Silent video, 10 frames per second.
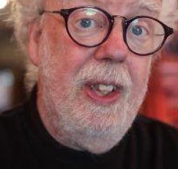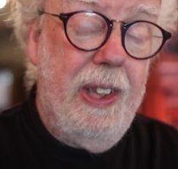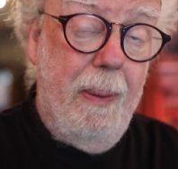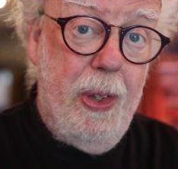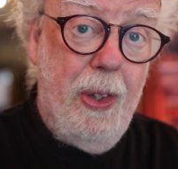
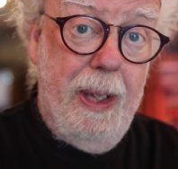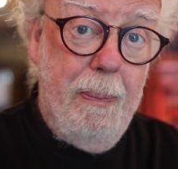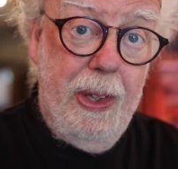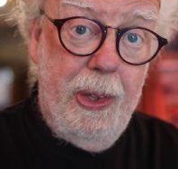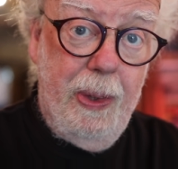Some
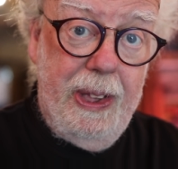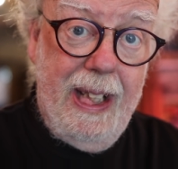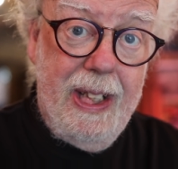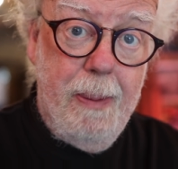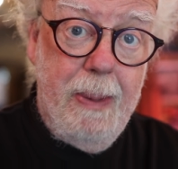documents were
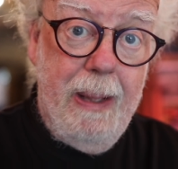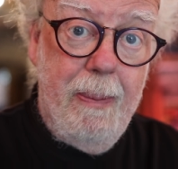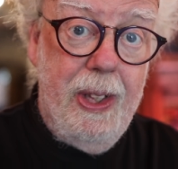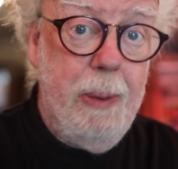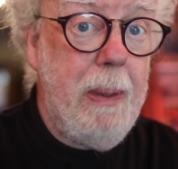sent to me
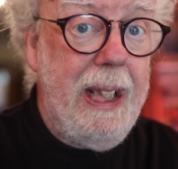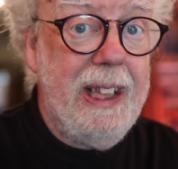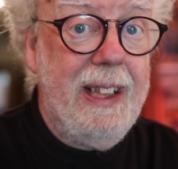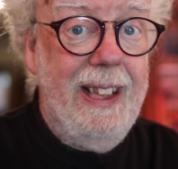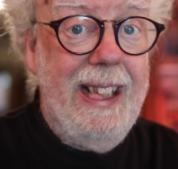which
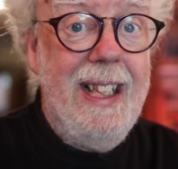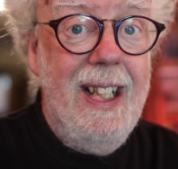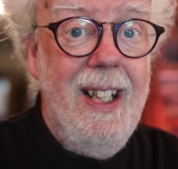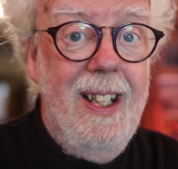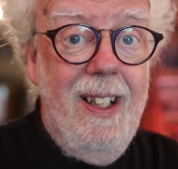basically
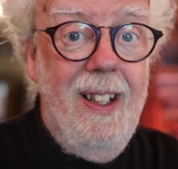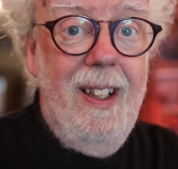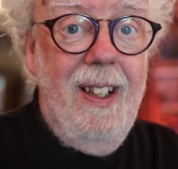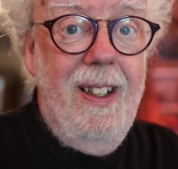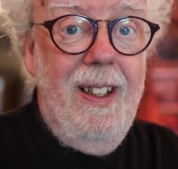
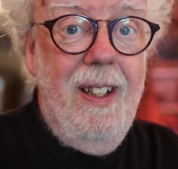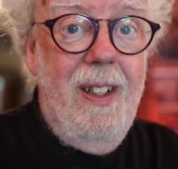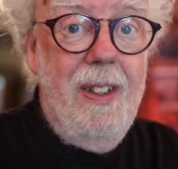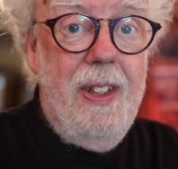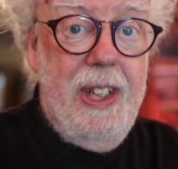
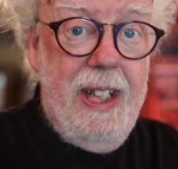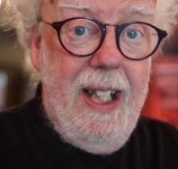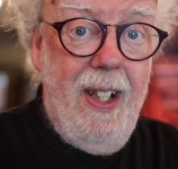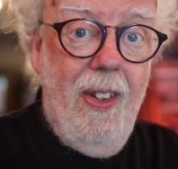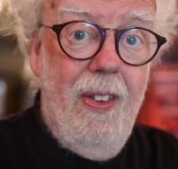
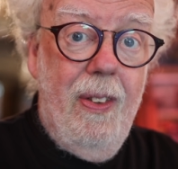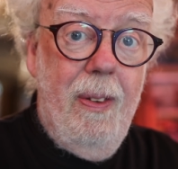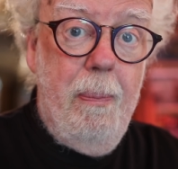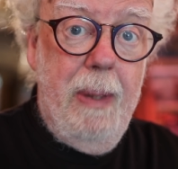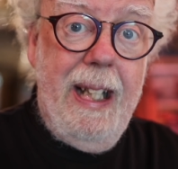tell
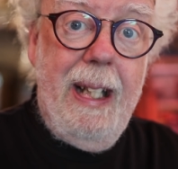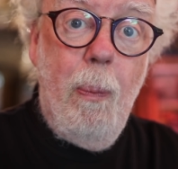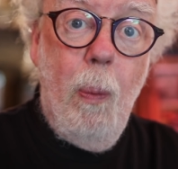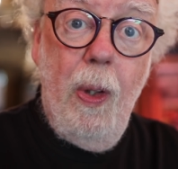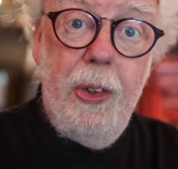me
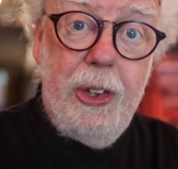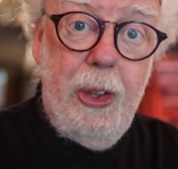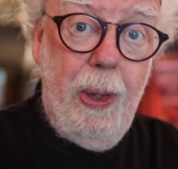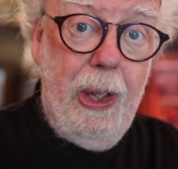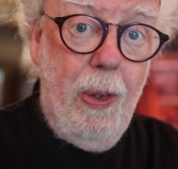what's
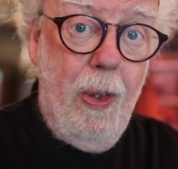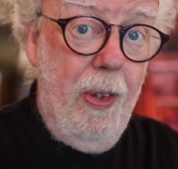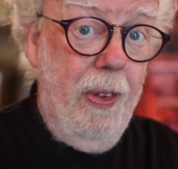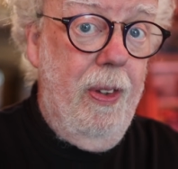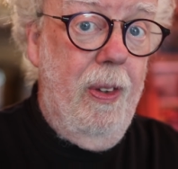going
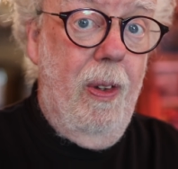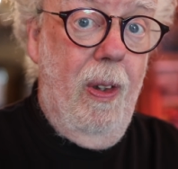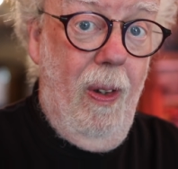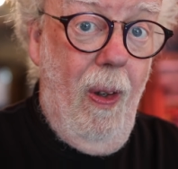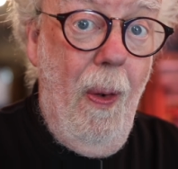on
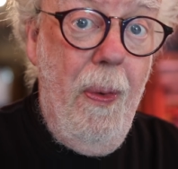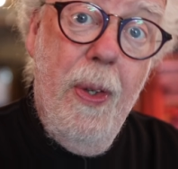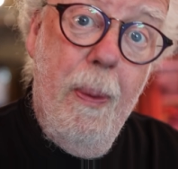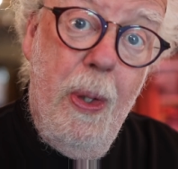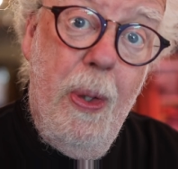
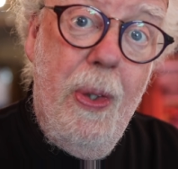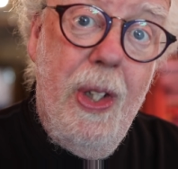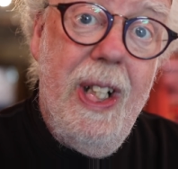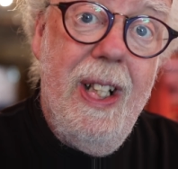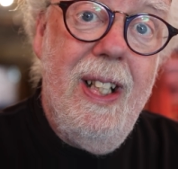on the
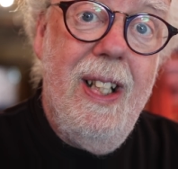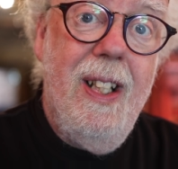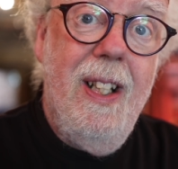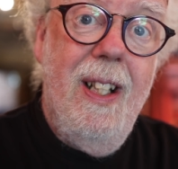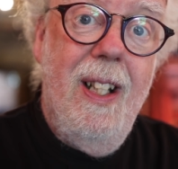moon
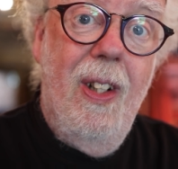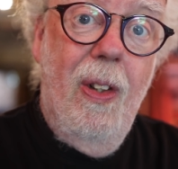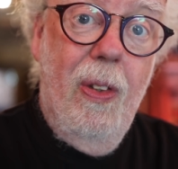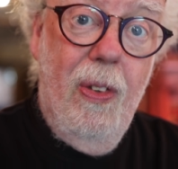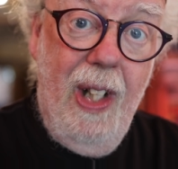
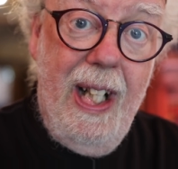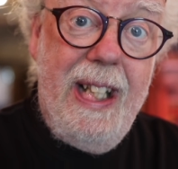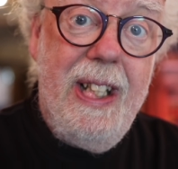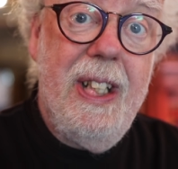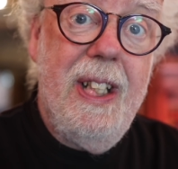
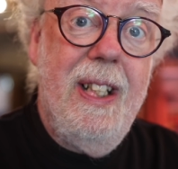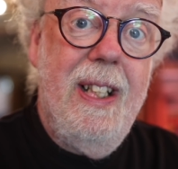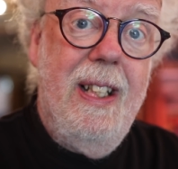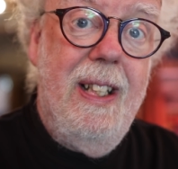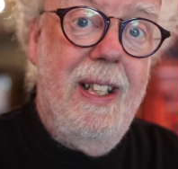right
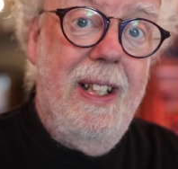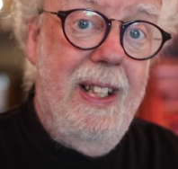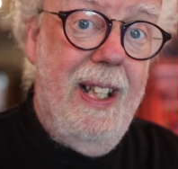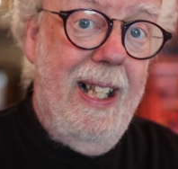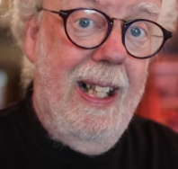
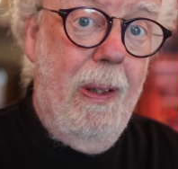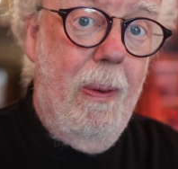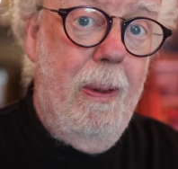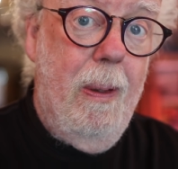now.